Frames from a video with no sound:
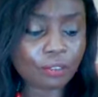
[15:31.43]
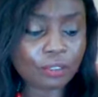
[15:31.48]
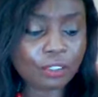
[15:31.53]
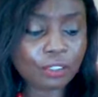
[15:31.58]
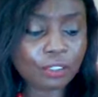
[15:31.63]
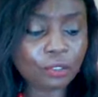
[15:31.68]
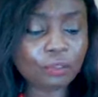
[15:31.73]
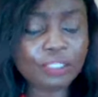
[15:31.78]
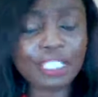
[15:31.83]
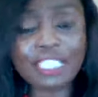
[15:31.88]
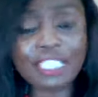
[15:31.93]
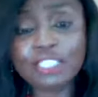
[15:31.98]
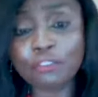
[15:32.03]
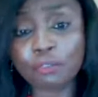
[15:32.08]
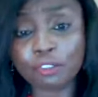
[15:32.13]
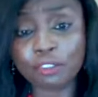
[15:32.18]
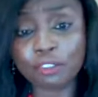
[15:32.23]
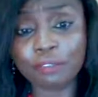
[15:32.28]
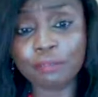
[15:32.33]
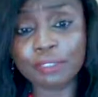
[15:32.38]
So that's
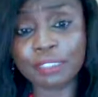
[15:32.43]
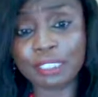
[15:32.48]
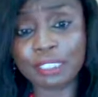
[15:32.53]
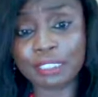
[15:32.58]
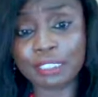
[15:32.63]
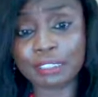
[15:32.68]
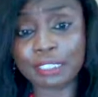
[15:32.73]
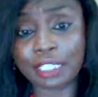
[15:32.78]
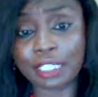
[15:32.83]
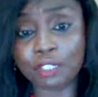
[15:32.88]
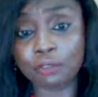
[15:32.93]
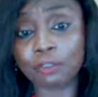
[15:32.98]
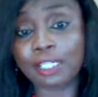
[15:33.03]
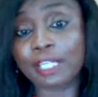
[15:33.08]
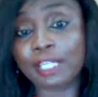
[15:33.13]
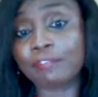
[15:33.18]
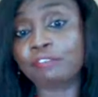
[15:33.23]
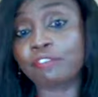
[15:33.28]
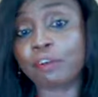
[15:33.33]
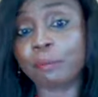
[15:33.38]
one of the things that you
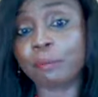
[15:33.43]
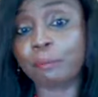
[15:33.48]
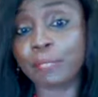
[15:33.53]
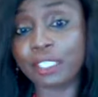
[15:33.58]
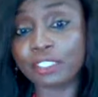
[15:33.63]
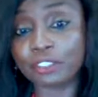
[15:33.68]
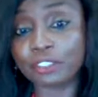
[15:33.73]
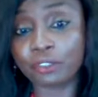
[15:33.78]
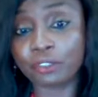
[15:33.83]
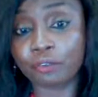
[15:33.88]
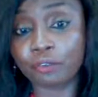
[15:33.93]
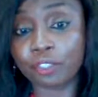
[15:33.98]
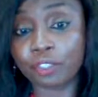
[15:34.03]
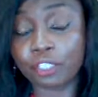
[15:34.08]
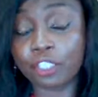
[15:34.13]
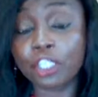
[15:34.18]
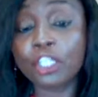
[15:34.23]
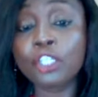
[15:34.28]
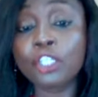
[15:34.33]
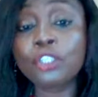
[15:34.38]
get from
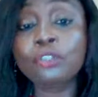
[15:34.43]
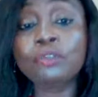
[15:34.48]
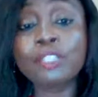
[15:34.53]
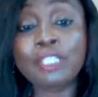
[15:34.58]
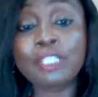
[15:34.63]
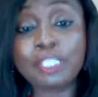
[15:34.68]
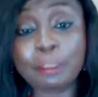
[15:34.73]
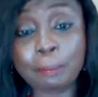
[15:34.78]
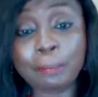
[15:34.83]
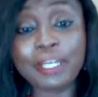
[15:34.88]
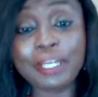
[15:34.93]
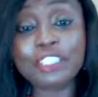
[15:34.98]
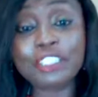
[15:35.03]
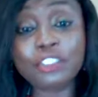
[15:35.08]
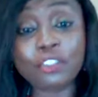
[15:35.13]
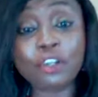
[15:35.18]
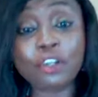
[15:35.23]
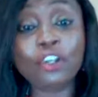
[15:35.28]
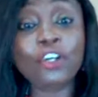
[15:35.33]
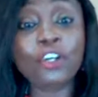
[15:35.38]
mentoring. You, the
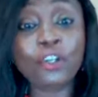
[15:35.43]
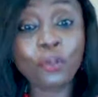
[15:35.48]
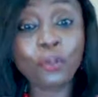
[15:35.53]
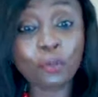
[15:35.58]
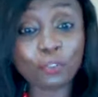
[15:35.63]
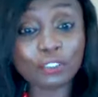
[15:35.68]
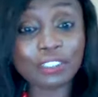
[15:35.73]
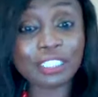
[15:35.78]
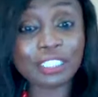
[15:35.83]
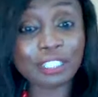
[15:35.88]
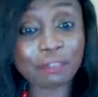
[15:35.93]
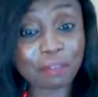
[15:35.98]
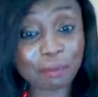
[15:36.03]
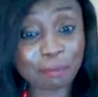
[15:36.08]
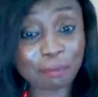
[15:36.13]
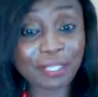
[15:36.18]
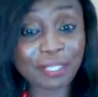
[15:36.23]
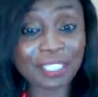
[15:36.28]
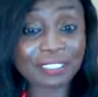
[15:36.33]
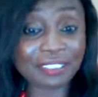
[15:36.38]
mentor grows
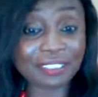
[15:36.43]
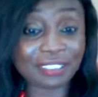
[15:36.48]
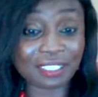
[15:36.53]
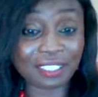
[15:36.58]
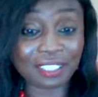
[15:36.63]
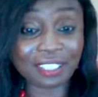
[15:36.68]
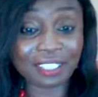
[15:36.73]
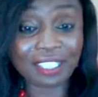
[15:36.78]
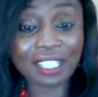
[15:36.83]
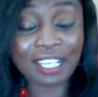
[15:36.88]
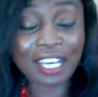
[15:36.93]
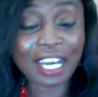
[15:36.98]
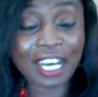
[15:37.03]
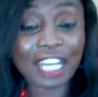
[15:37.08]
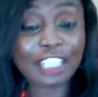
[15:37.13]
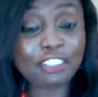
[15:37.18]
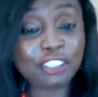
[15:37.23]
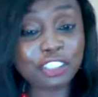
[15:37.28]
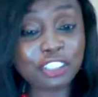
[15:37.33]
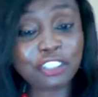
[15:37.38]
even better,
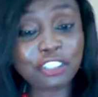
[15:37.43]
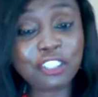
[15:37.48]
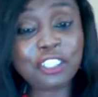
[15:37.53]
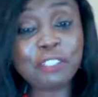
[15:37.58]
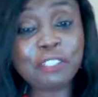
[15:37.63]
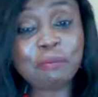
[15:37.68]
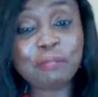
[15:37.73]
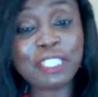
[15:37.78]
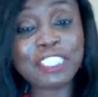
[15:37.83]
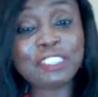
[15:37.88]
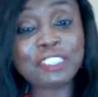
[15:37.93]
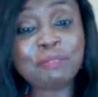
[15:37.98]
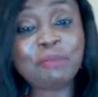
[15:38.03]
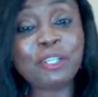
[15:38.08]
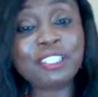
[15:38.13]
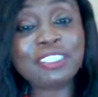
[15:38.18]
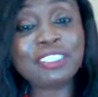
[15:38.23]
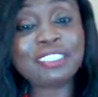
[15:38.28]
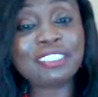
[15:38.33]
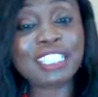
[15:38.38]
and your journey makes
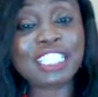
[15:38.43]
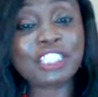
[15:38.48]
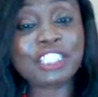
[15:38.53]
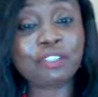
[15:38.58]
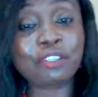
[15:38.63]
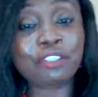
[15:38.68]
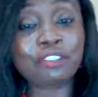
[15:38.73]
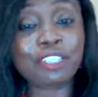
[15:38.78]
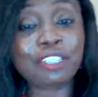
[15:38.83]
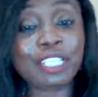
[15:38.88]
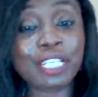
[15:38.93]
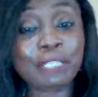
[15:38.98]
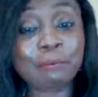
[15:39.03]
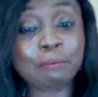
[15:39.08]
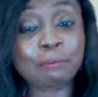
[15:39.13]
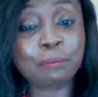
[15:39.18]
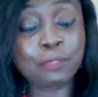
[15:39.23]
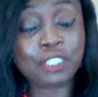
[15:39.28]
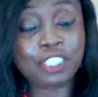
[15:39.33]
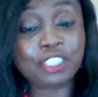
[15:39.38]
more sense when you
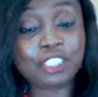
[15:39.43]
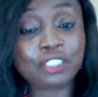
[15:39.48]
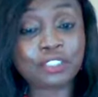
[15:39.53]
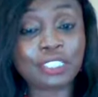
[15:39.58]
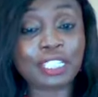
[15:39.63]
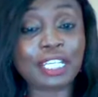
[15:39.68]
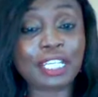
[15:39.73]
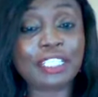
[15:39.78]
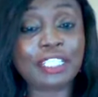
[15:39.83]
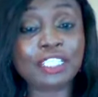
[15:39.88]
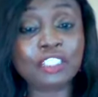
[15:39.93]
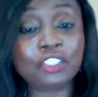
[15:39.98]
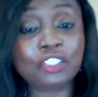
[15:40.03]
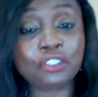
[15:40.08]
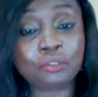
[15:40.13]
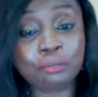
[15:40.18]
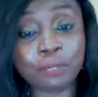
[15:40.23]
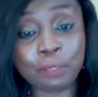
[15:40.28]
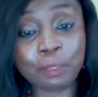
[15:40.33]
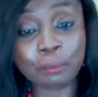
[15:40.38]
can put it together
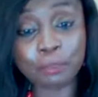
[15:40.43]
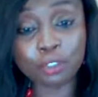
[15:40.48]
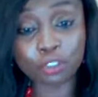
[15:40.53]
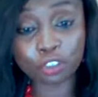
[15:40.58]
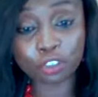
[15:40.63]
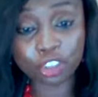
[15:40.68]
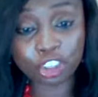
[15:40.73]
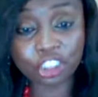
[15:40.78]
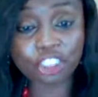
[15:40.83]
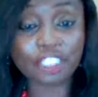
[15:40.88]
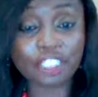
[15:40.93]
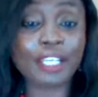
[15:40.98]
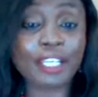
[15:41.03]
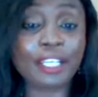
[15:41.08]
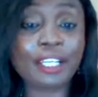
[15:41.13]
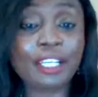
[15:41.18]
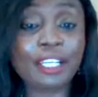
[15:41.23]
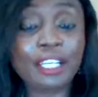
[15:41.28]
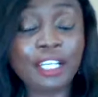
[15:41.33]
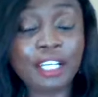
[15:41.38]
to be able to
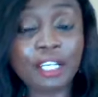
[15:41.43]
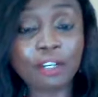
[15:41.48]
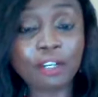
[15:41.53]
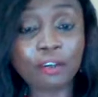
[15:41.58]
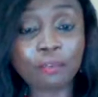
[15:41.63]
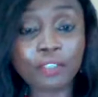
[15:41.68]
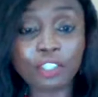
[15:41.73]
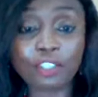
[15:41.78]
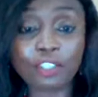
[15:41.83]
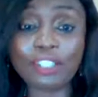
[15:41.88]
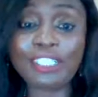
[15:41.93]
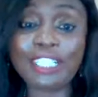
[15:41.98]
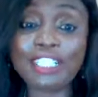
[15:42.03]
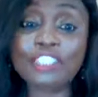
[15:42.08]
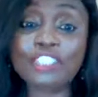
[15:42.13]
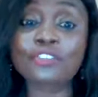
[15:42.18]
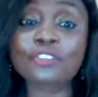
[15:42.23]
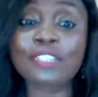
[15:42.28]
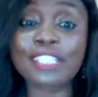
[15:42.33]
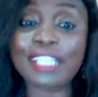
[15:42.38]
share with
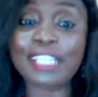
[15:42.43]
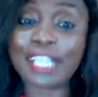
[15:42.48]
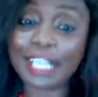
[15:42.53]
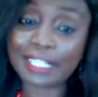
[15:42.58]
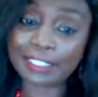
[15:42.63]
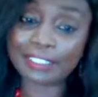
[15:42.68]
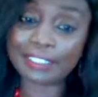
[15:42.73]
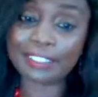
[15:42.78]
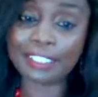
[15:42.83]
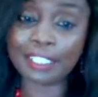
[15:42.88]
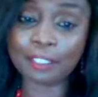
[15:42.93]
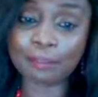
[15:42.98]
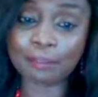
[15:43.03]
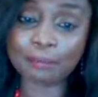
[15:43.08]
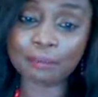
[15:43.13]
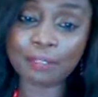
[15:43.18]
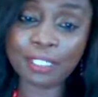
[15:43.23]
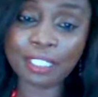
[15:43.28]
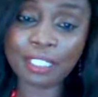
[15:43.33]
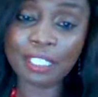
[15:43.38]
others to guide
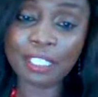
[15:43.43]
them.